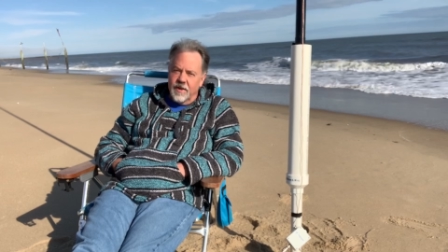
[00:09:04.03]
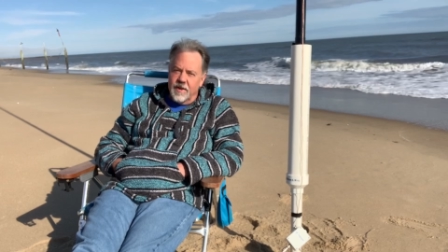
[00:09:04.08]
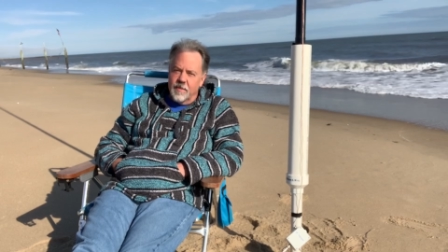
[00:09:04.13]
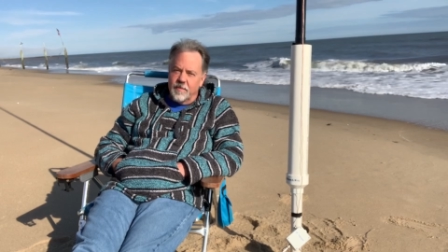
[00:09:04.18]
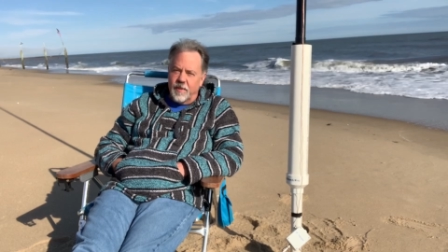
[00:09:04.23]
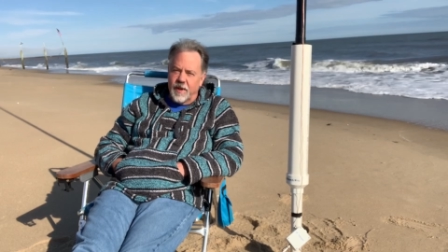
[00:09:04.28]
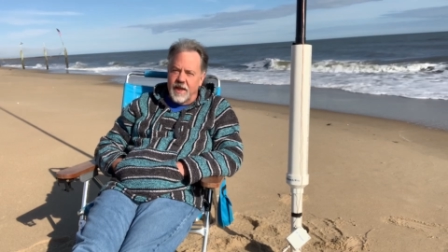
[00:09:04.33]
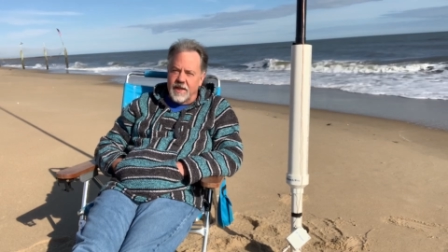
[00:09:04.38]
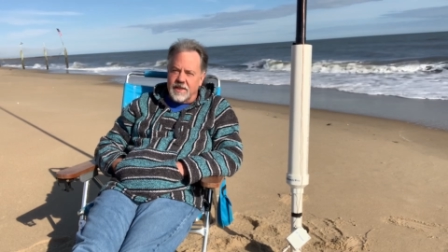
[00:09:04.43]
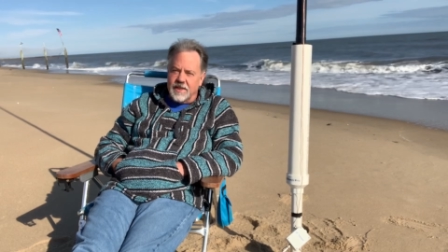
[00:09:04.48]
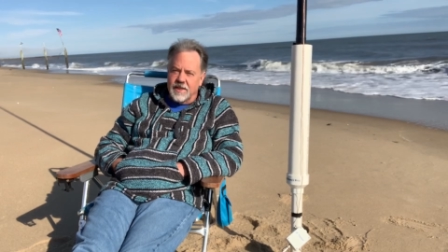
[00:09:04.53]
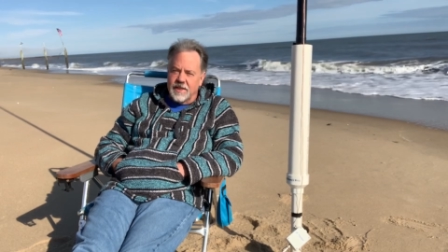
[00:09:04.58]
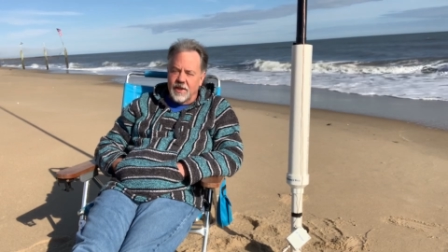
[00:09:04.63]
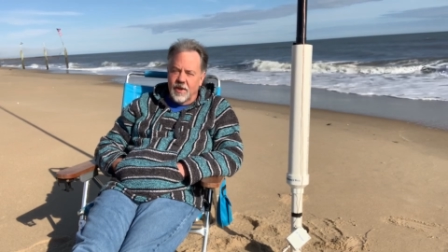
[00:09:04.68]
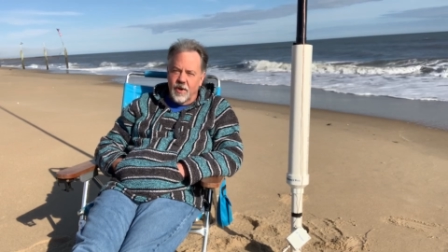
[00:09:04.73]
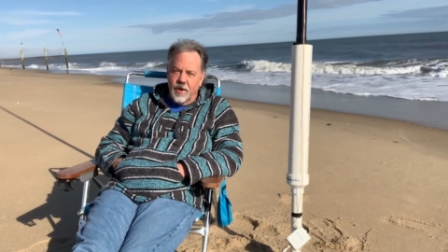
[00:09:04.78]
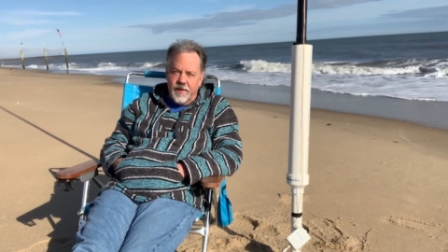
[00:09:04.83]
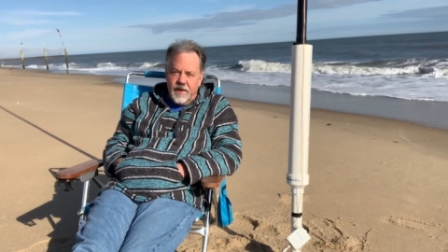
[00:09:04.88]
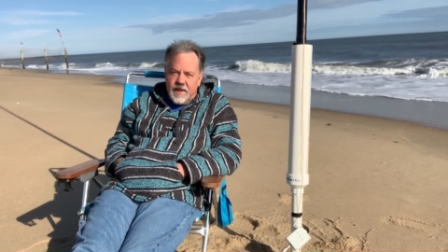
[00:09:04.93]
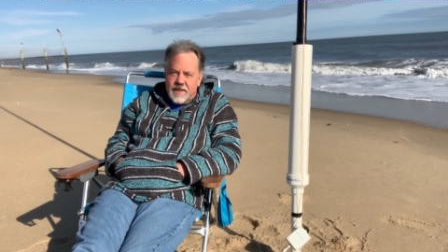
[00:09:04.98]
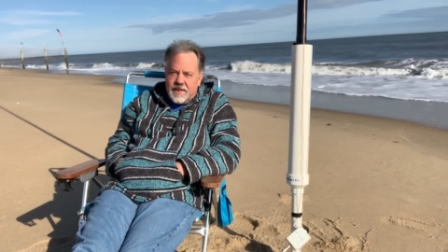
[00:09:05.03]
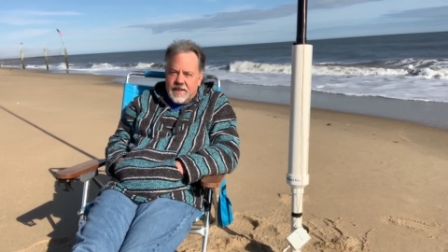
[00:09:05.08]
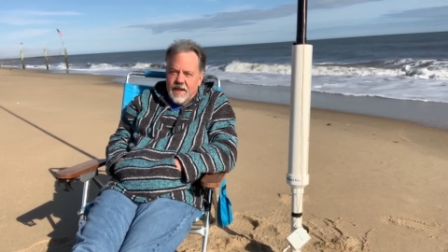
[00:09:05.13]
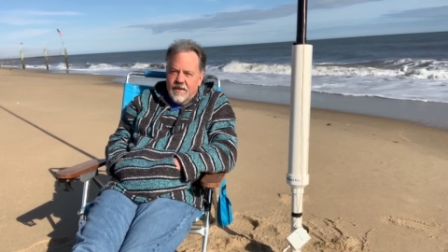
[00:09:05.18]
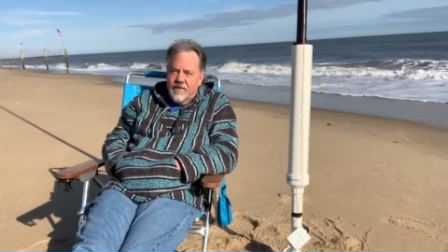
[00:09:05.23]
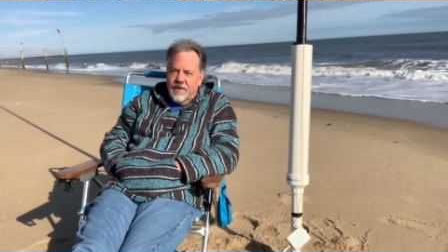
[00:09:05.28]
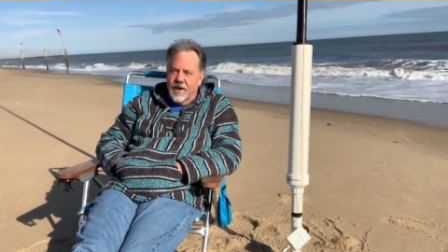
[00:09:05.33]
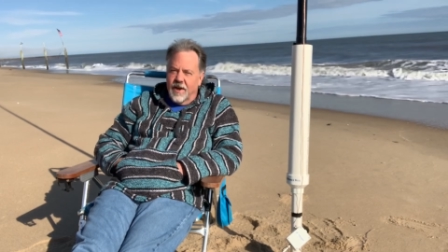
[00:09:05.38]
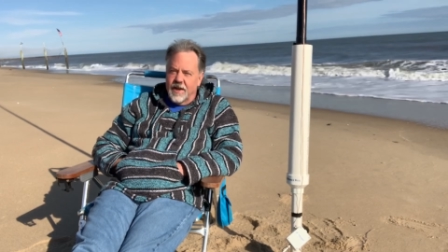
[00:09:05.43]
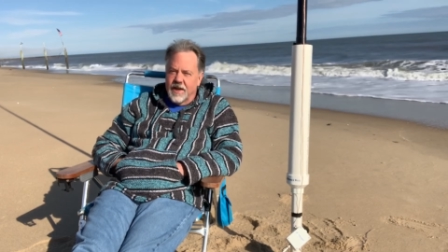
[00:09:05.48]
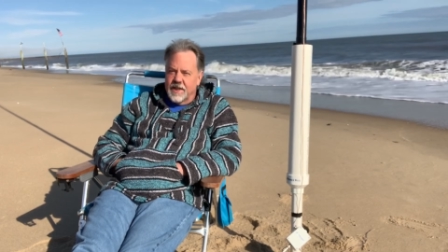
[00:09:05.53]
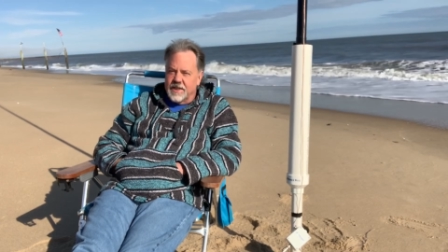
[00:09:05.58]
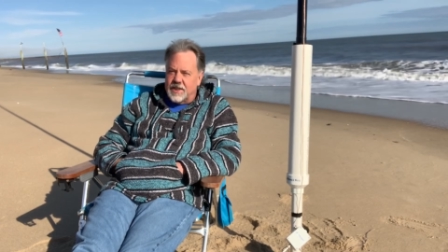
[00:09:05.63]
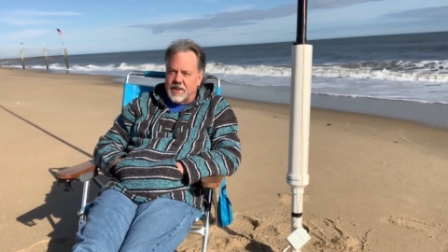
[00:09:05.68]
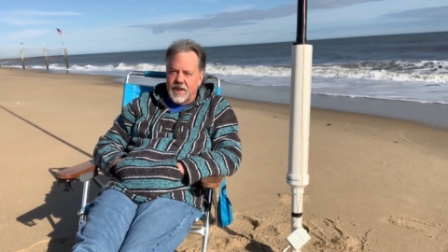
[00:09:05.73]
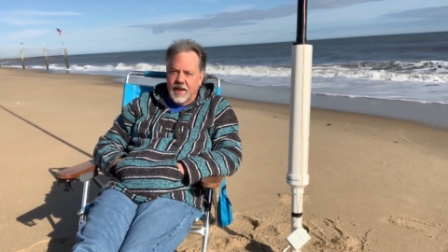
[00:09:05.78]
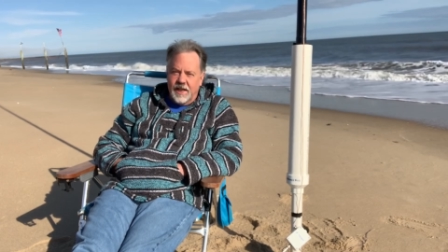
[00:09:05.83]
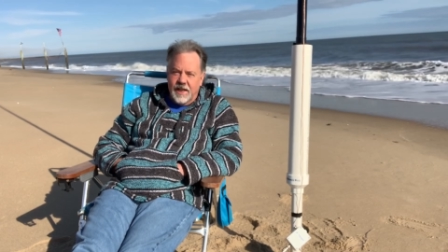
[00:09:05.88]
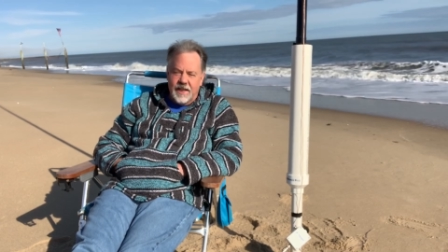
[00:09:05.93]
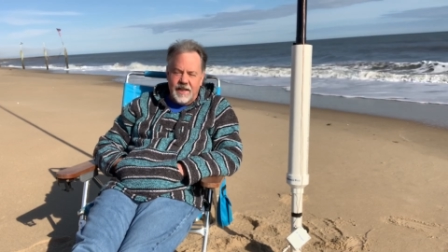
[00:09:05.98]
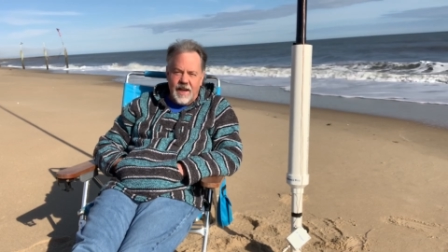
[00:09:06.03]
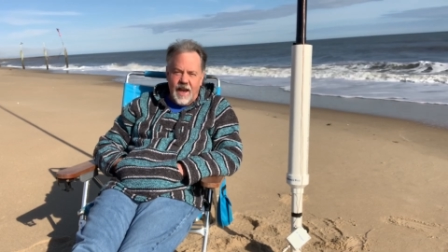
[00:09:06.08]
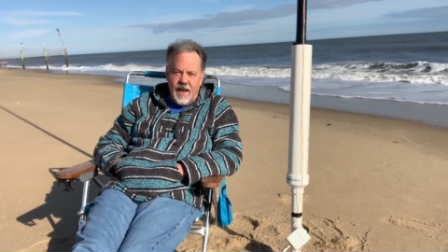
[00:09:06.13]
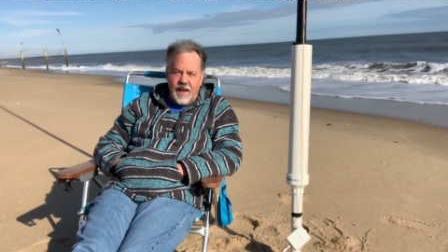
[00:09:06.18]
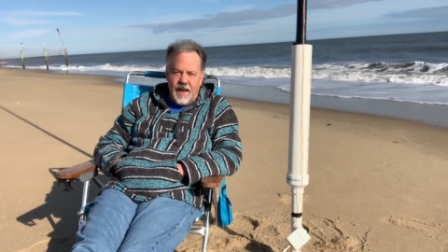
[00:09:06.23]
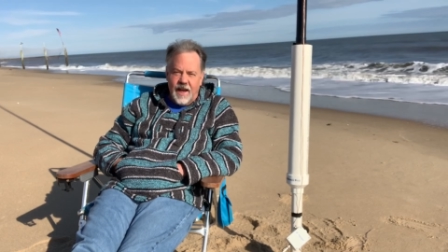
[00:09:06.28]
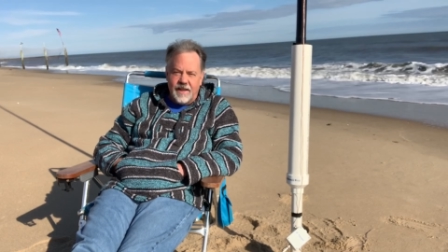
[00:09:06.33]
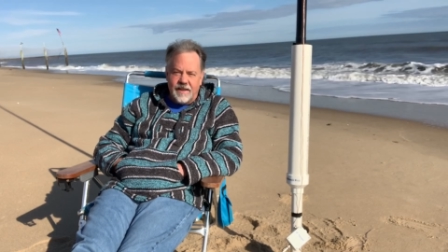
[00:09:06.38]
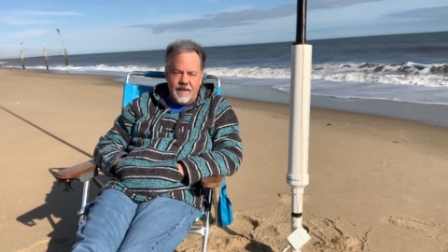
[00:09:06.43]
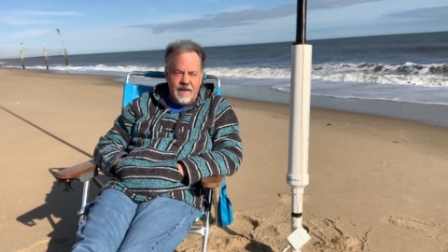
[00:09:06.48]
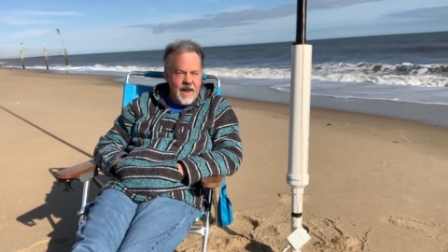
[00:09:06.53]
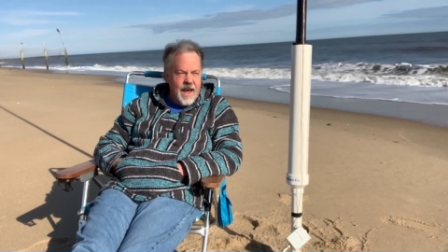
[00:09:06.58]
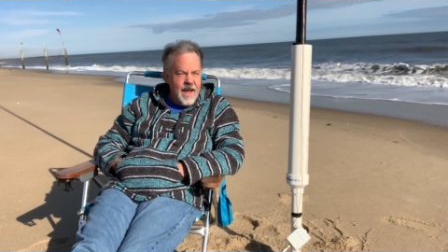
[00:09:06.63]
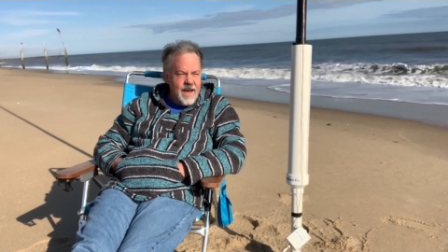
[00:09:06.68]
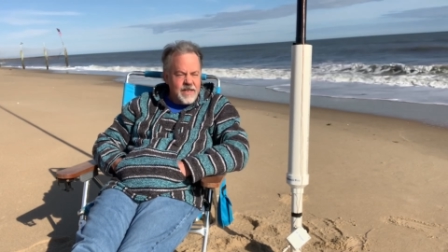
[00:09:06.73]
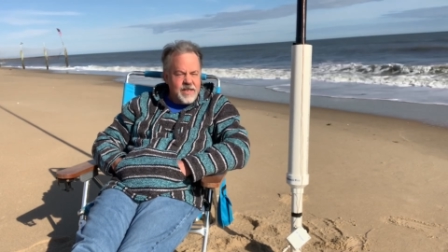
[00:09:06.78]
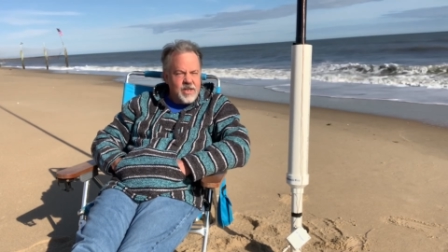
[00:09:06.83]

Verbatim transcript: on the beach and doing this, even on a chilly day like today.